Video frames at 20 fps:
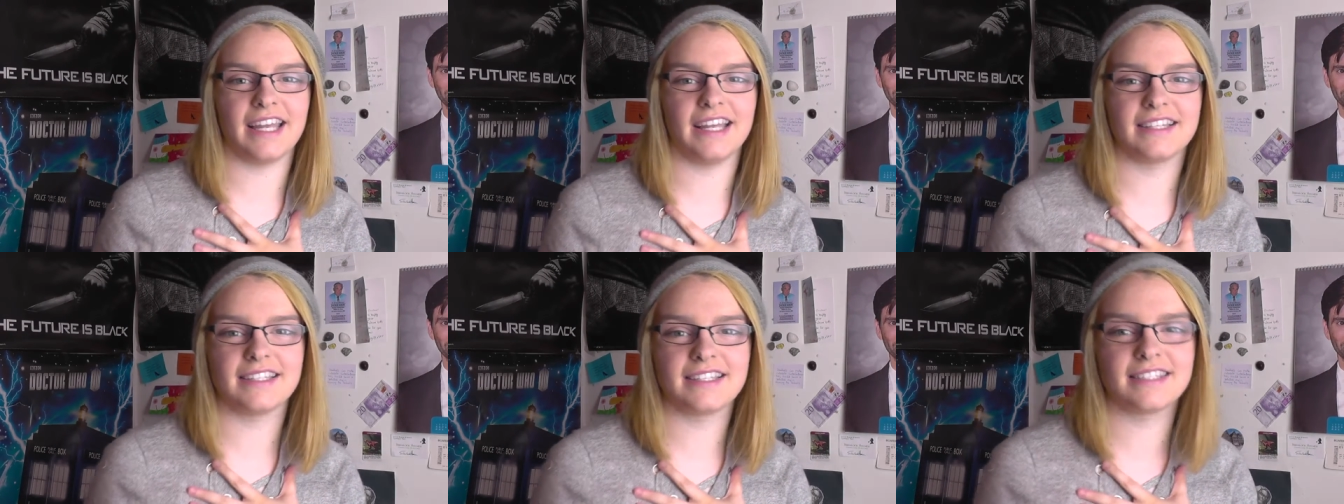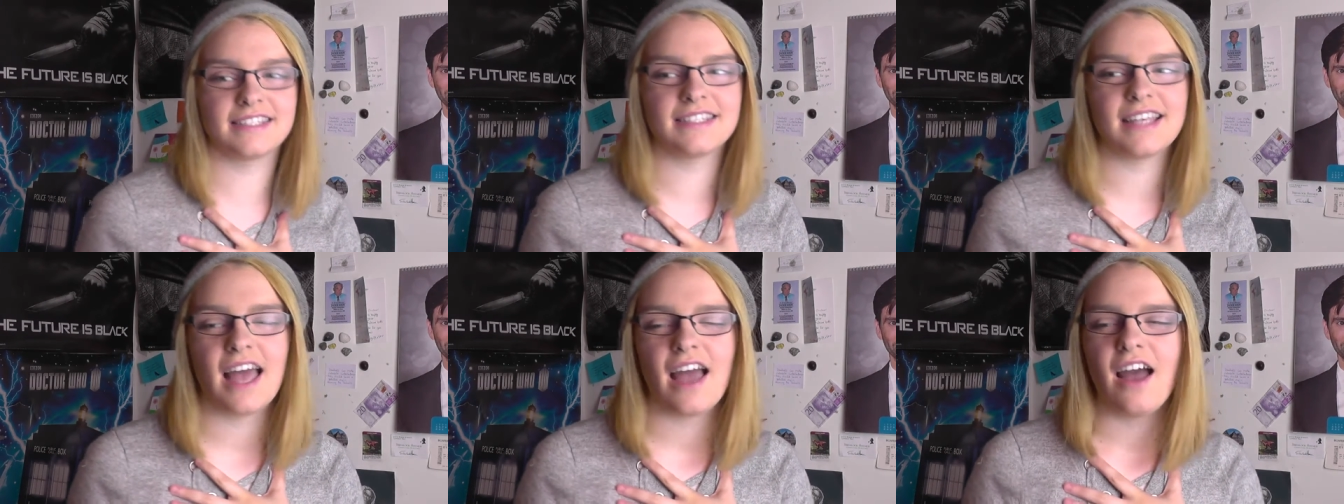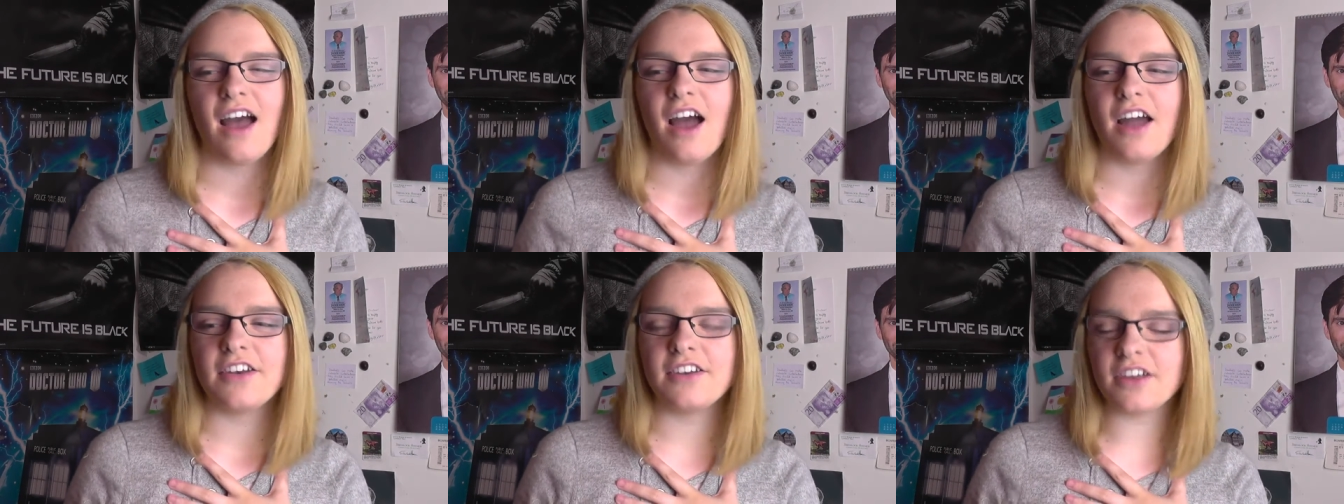It's
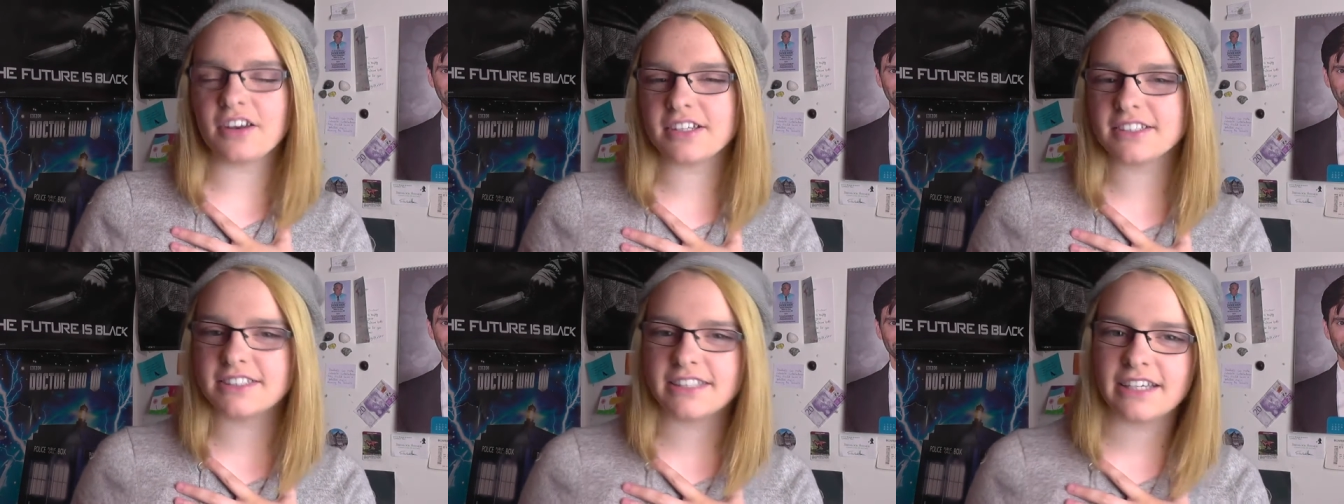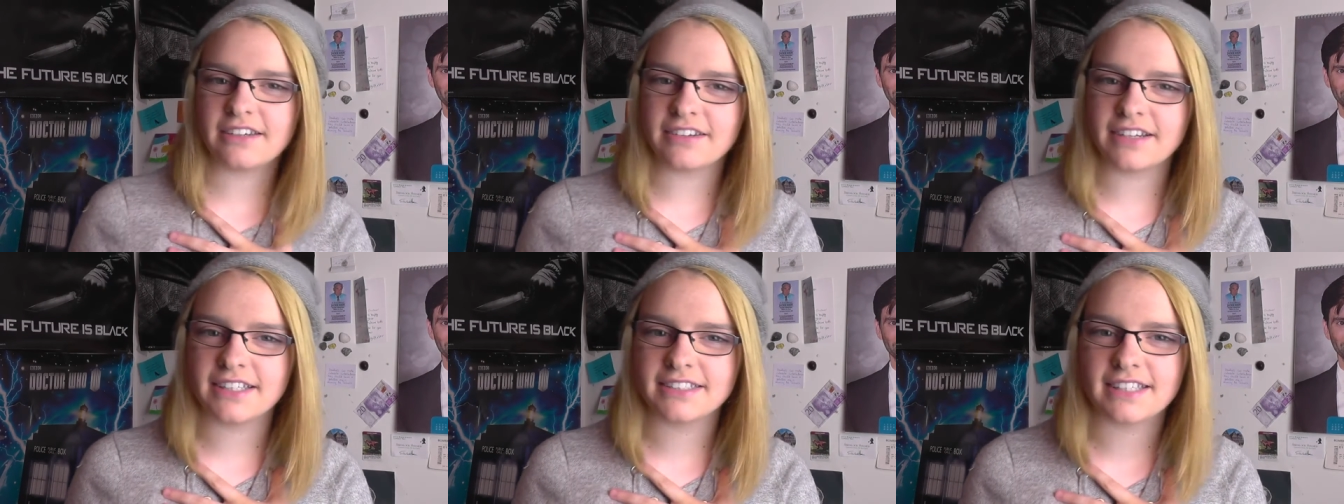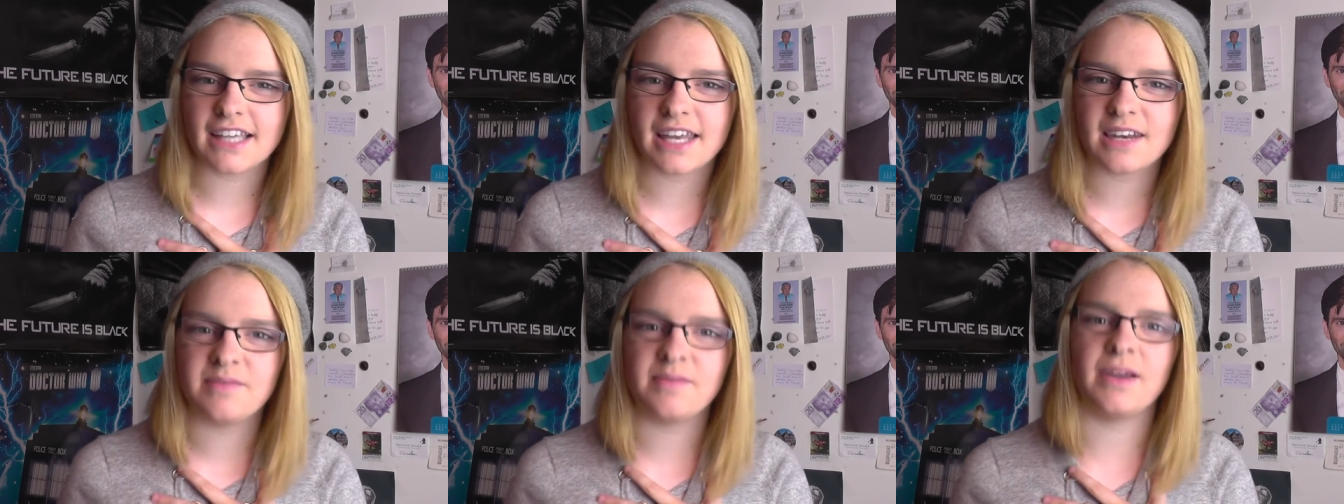not a serious
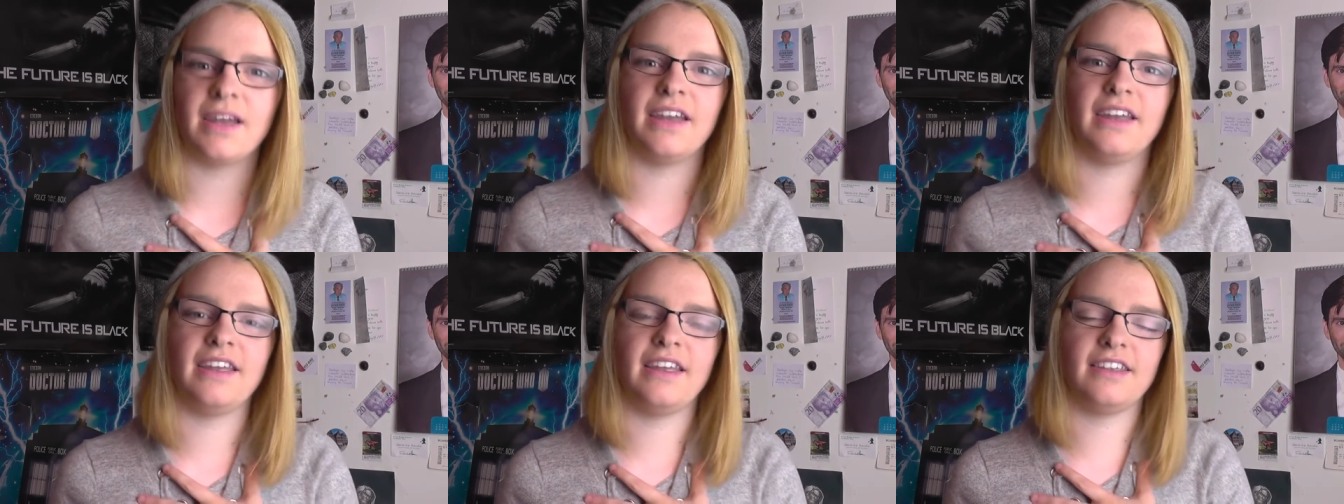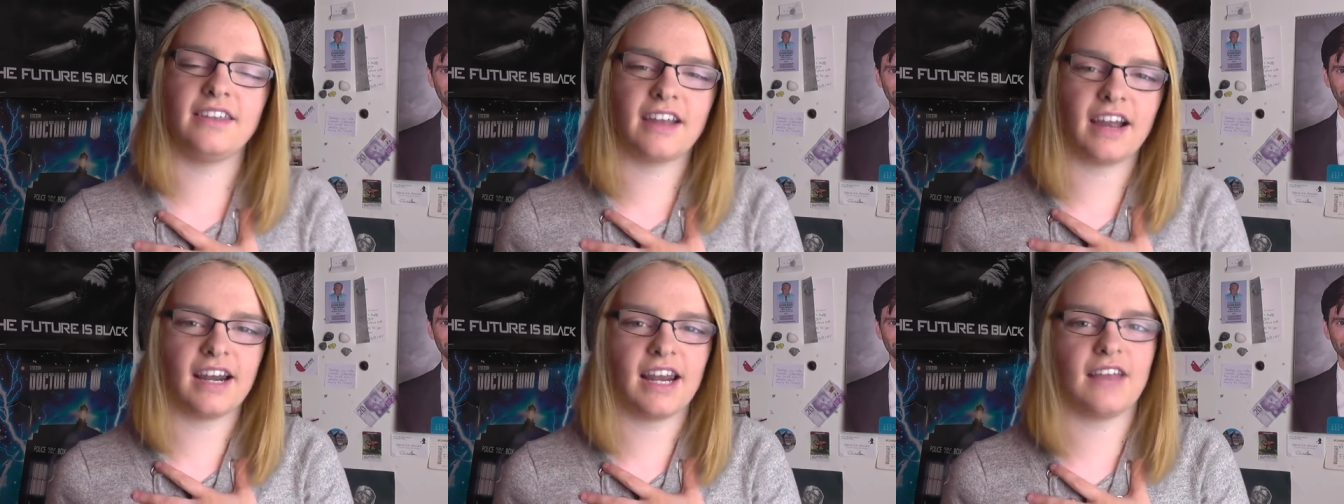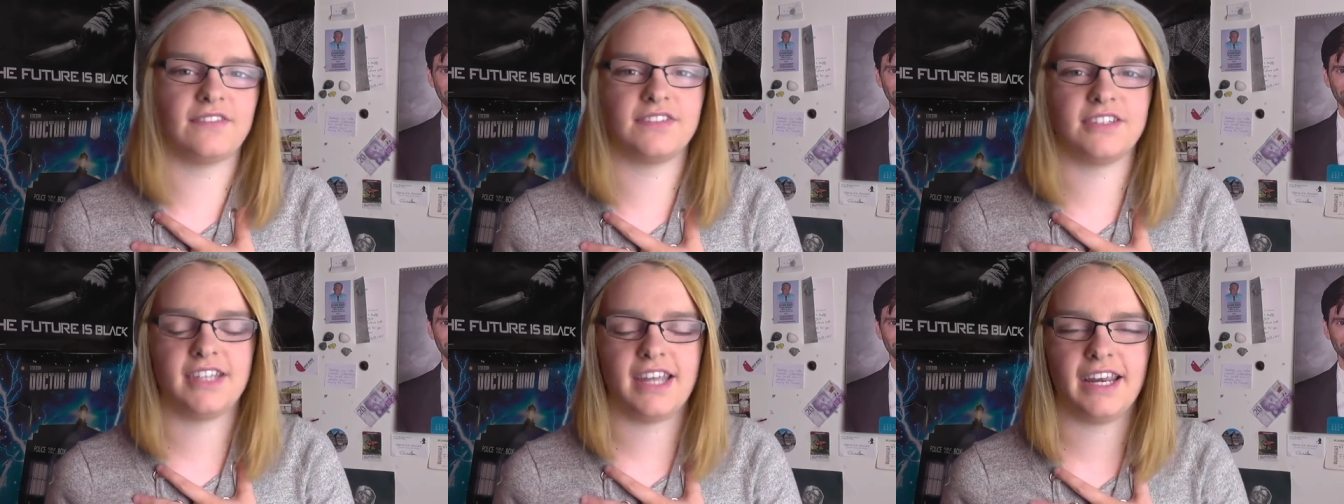anime, you kind of
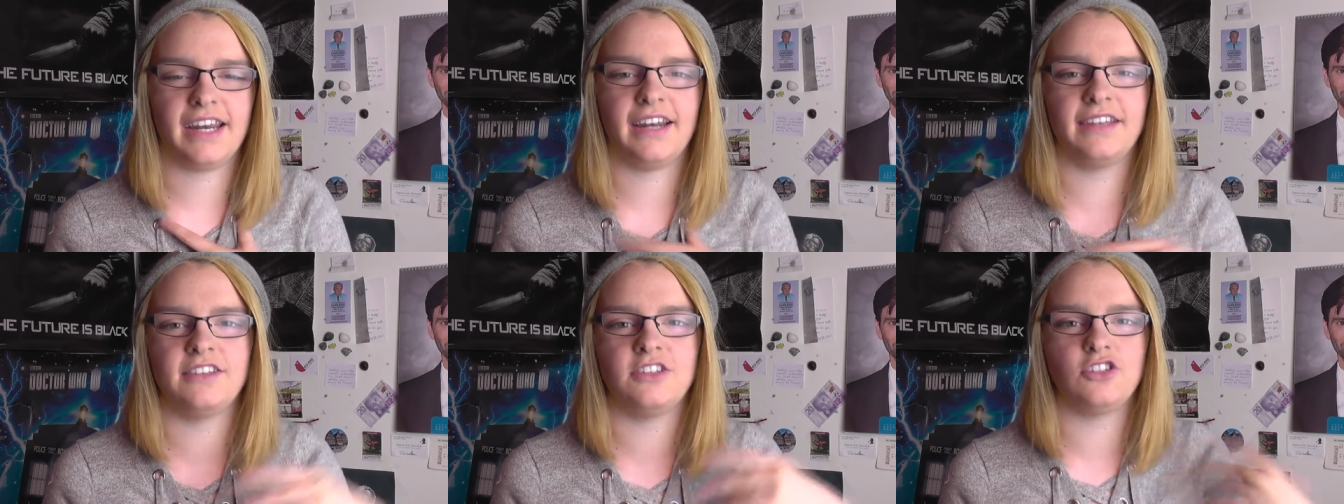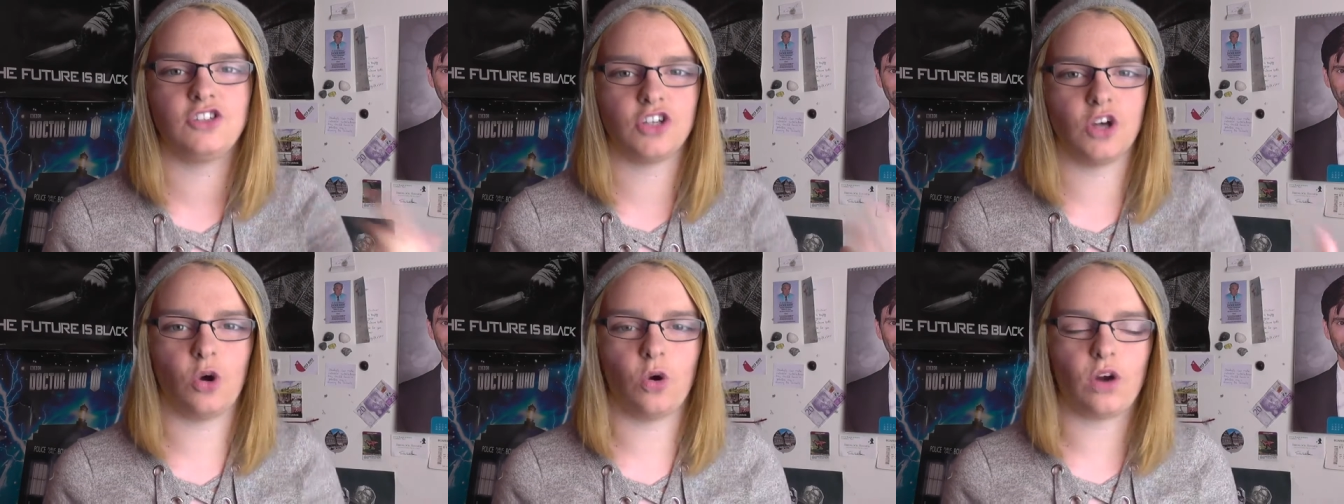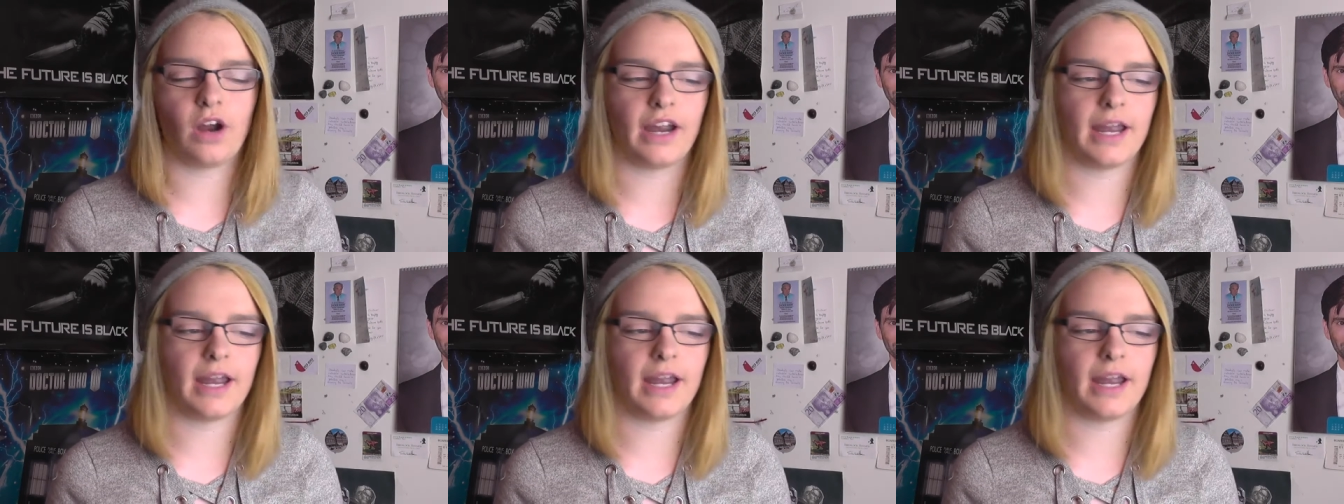have to take it as a joke.